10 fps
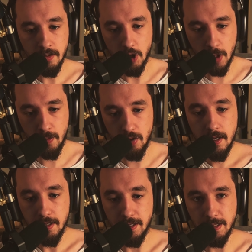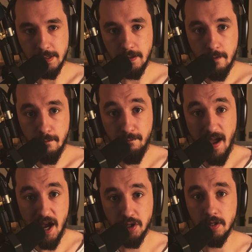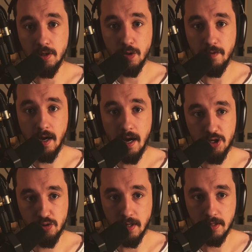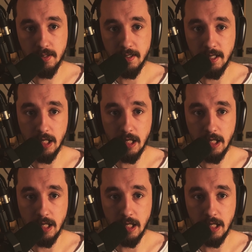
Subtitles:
armor is fashioned out of a high-strength titanium